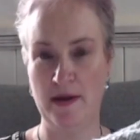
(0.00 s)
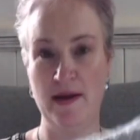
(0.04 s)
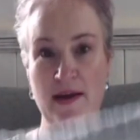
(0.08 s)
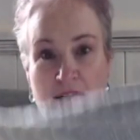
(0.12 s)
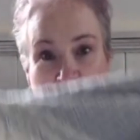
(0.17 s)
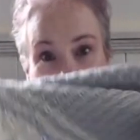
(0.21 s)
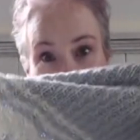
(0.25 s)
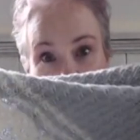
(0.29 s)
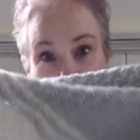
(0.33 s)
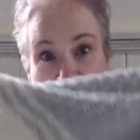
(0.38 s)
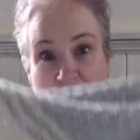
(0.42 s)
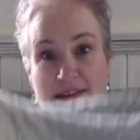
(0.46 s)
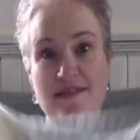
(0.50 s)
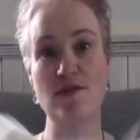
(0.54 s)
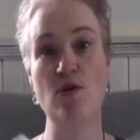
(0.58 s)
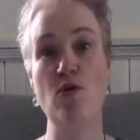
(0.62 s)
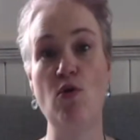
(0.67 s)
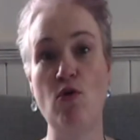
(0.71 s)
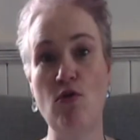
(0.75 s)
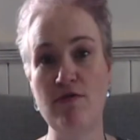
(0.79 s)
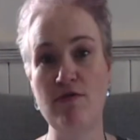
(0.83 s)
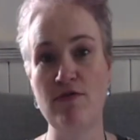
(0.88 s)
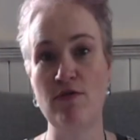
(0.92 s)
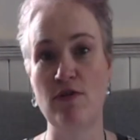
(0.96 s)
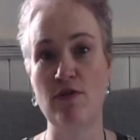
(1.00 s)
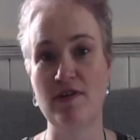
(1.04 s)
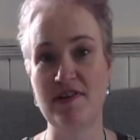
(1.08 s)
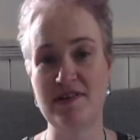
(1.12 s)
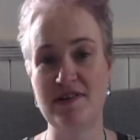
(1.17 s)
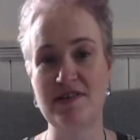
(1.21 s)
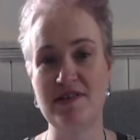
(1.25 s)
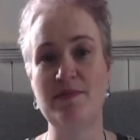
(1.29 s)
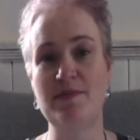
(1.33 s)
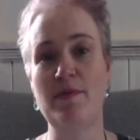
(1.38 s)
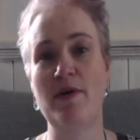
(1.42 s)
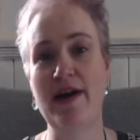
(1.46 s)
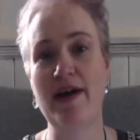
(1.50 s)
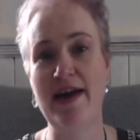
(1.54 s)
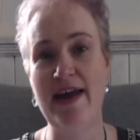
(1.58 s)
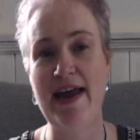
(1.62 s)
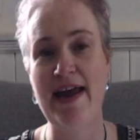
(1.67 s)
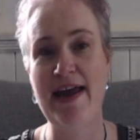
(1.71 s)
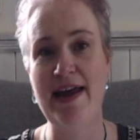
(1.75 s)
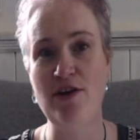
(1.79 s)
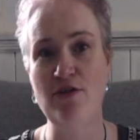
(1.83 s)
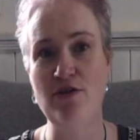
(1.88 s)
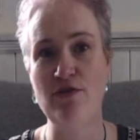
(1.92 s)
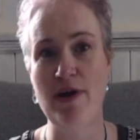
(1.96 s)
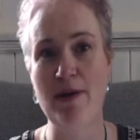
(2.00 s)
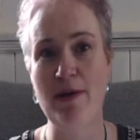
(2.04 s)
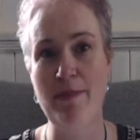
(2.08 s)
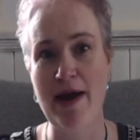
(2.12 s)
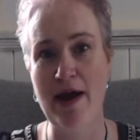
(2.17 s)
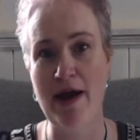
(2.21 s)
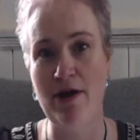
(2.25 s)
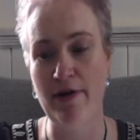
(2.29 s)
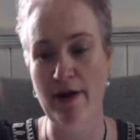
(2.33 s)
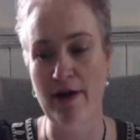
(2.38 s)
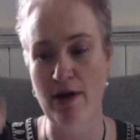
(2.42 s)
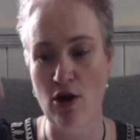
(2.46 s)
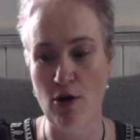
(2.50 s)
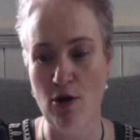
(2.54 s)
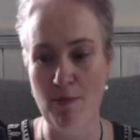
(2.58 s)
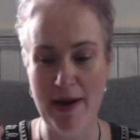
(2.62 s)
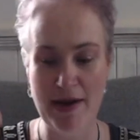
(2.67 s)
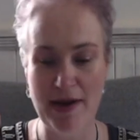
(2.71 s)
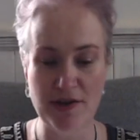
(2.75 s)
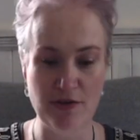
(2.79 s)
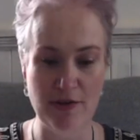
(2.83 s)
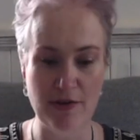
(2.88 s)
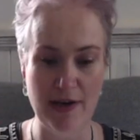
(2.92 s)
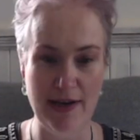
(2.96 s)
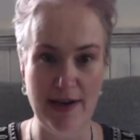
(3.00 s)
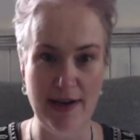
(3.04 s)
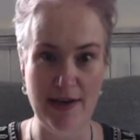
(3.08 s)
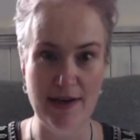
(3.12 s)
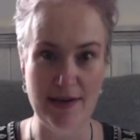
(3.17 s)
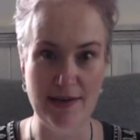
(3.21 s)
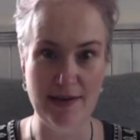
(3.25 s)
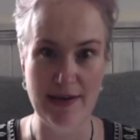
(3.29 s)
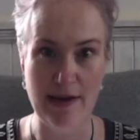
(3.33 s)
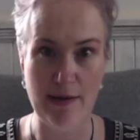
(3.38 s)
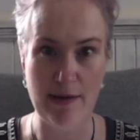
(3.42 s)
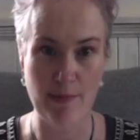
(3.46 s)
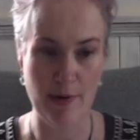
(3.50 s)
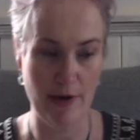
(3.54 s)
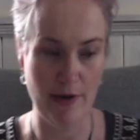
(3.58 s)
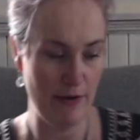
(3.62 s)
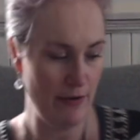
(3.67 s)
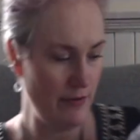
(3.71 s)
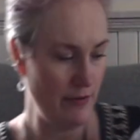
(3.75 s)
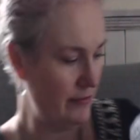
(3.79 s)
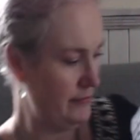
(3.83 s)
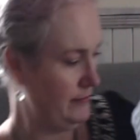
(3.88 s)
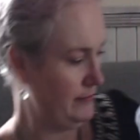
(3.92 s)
So that's the Hoarfrost by Andrea Mowry. I'll make sure I link it down below.